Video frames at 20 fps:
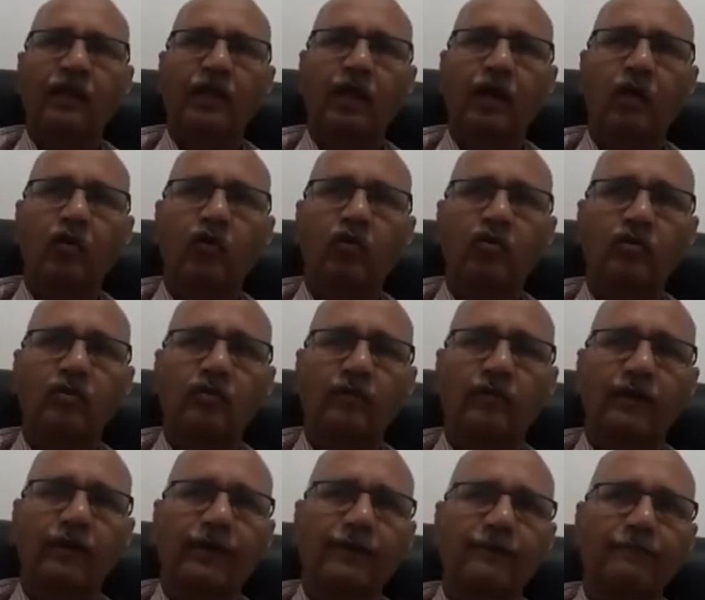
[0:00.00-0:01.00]
Now,
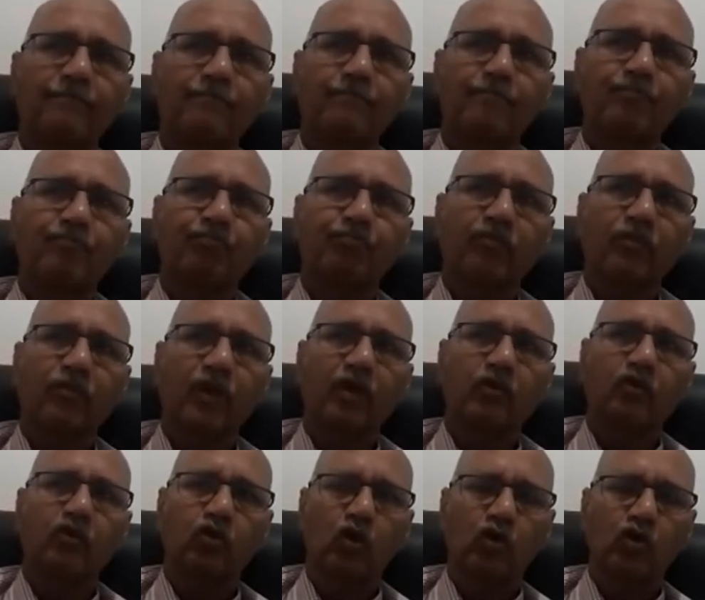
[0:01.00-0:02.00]

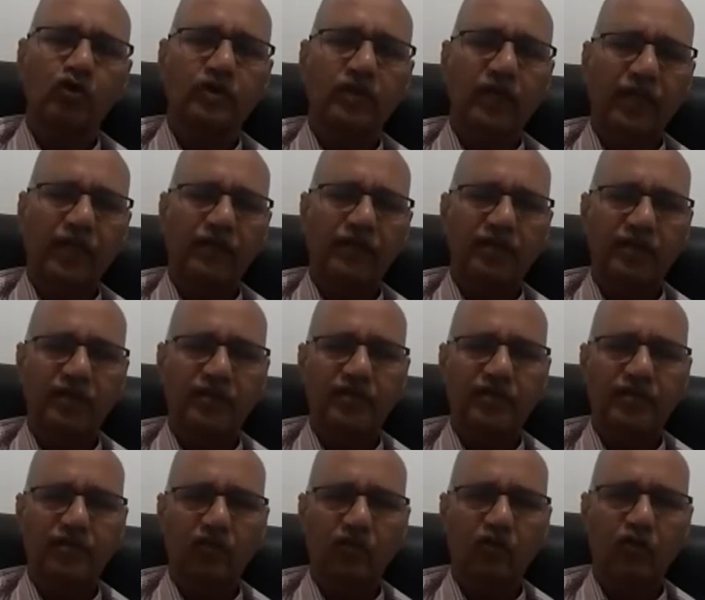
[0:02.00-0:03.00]
those
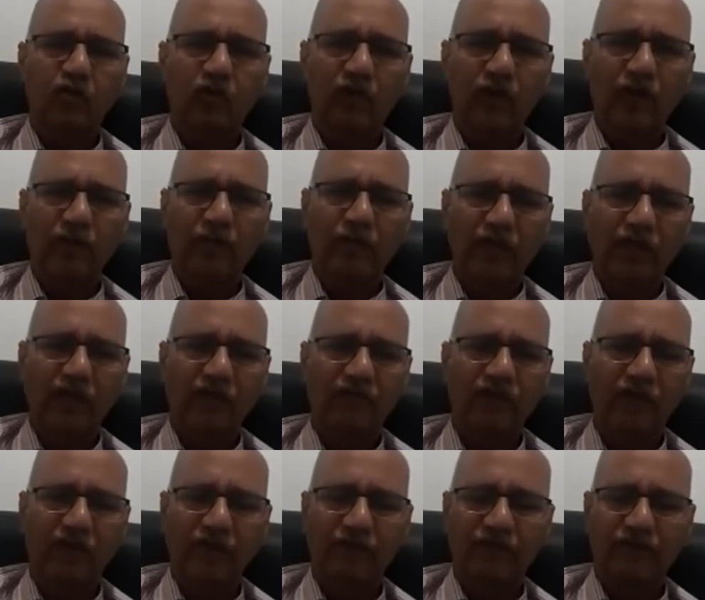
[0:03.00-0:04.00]
scientists who were
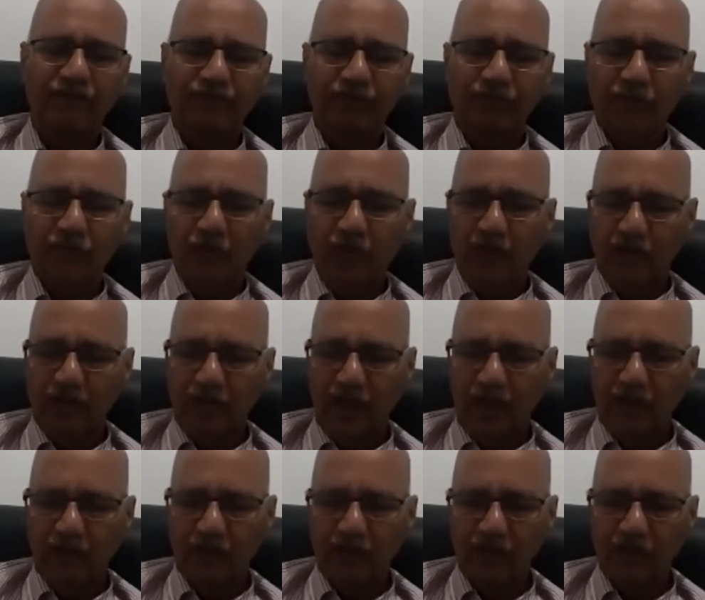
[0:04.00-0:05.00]
believing
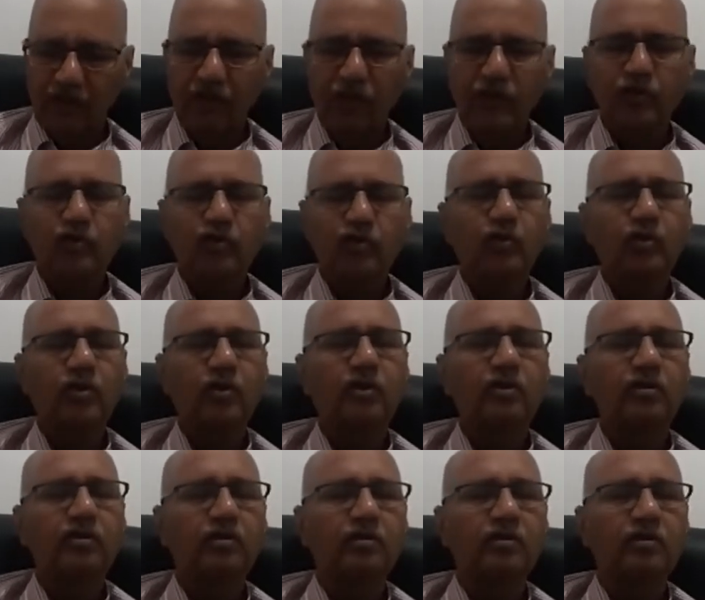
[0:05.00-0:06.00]
that we should
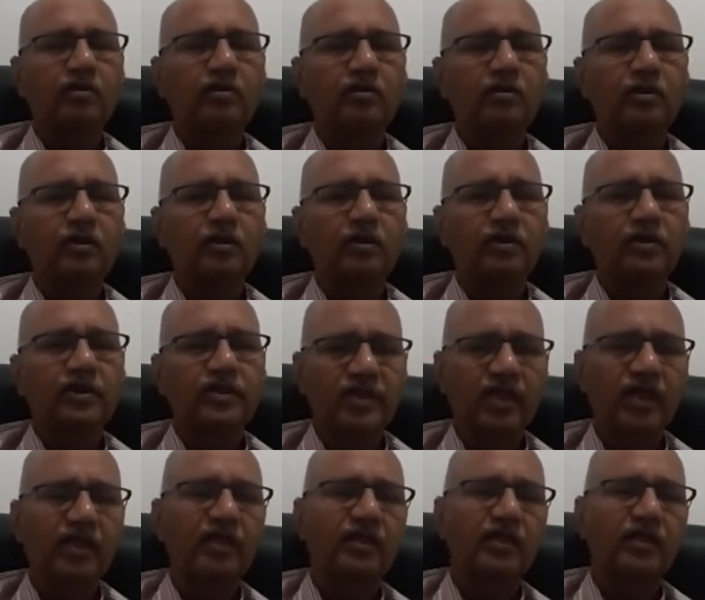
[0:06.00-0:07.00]

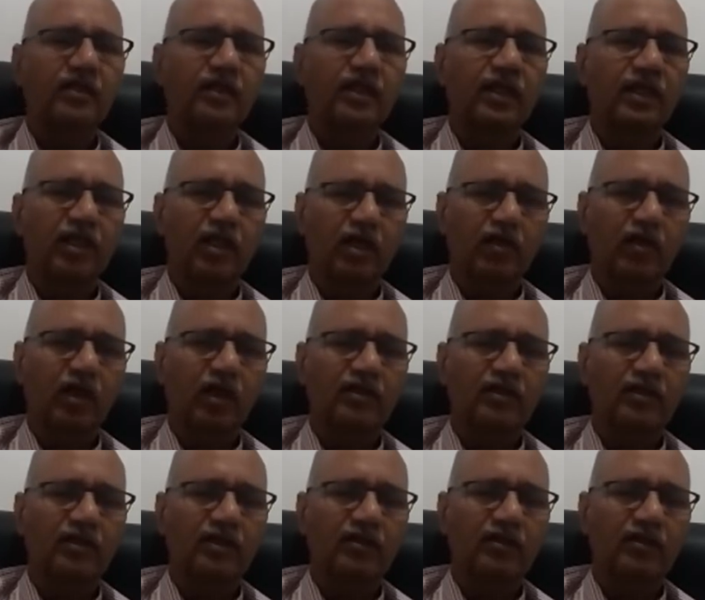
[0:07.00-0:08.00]
study the
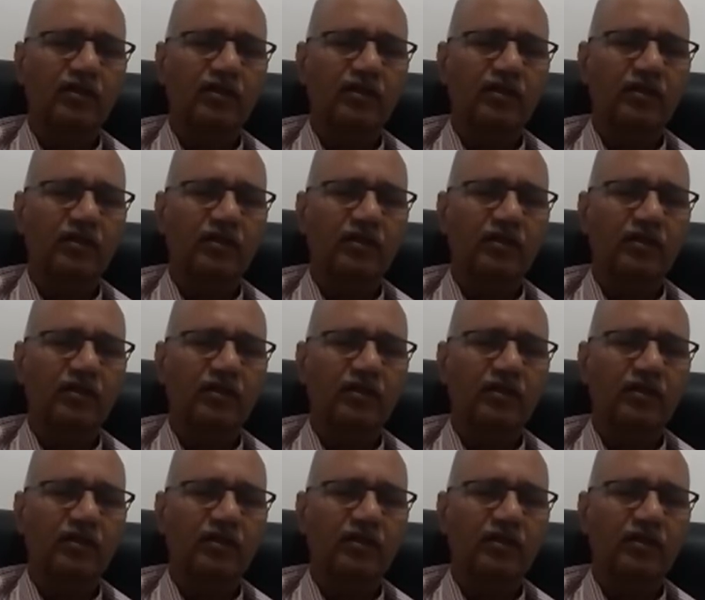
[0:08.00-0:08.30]
technology